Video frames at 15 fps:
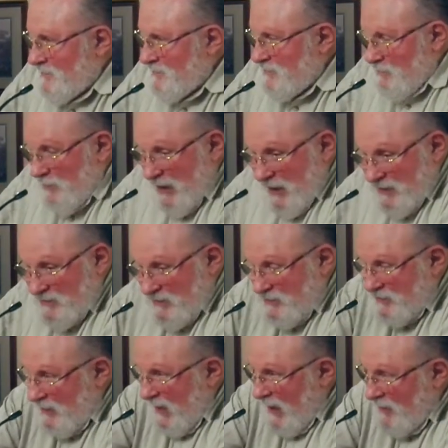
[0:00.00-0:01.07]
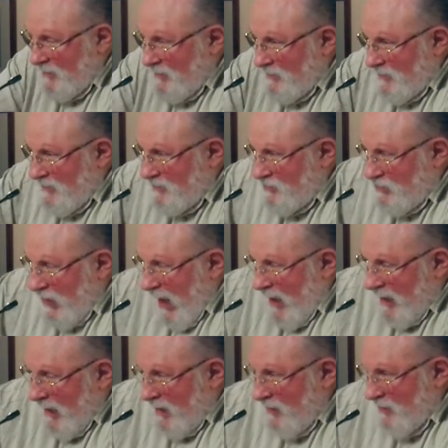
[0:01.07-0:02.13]
So being as this light is
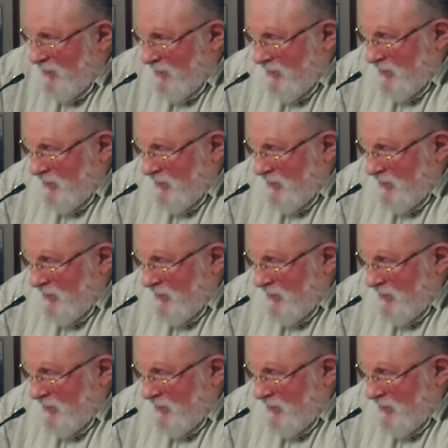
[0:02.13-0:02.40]
shining